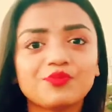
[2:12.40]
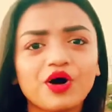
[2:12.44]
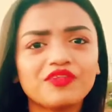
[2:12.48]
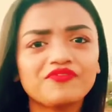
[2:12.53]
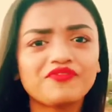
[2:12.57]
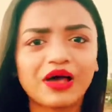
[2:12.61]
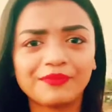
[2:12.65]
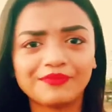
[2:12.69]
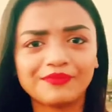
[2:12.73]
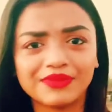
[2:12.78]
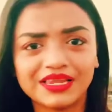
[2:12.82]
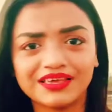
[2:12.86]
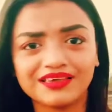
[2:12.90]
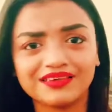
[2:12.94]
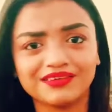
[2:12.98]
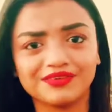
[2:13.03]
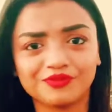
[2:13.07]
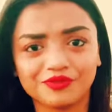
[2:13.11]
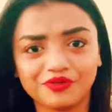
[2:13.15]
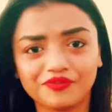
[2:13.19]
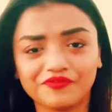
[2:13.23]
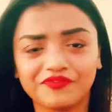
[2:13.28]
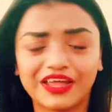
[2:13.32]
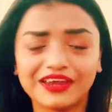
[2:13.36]
small
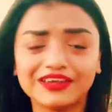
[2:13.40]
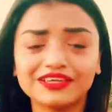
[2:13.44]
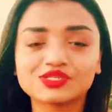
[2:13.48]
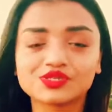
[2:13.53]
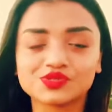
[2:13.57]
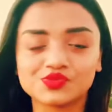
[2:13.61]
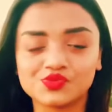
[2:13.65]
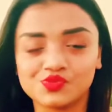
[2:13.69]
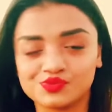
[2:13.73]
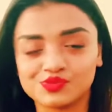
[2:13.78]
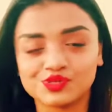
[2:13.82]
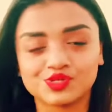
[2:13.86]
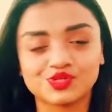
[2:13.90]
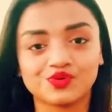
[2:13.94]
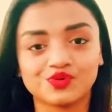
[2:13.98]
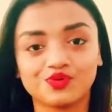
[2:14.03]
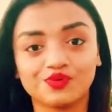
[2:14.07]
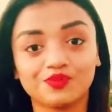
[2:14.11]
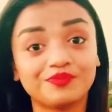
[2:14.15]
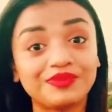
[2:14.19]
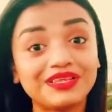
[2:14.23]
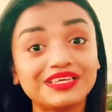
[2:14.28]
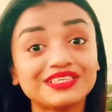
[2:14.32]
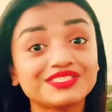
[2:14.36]
family, you know, very soon.
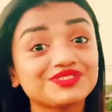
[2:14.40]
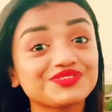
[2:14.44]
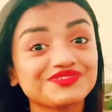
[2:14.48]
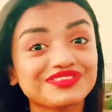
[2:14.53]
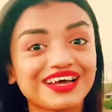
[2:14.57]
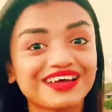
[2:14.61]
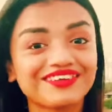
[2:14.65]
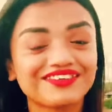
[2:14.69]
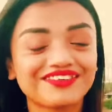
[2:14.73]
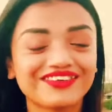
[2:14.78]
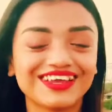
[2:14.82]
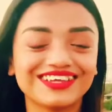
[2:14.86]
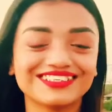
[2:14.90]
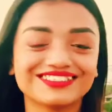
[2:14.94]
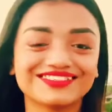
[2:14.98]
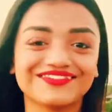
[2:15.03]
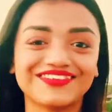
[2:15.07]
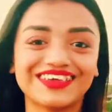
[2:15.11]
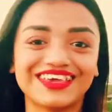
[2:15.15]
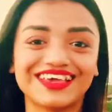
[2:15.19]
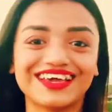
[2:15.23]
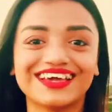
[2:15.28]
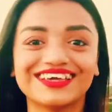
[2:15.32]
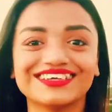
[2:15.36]
So please do that
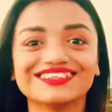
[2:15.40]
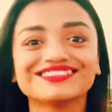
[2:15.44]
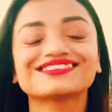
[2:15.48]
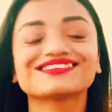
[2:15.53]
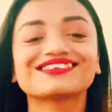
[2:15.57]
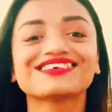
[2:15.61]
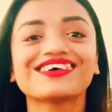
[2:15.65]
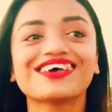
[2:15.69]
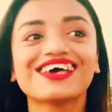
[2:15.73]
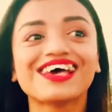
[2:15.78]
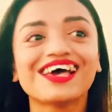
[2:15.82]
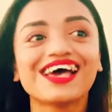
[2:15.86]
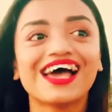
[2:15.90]
right away, guys.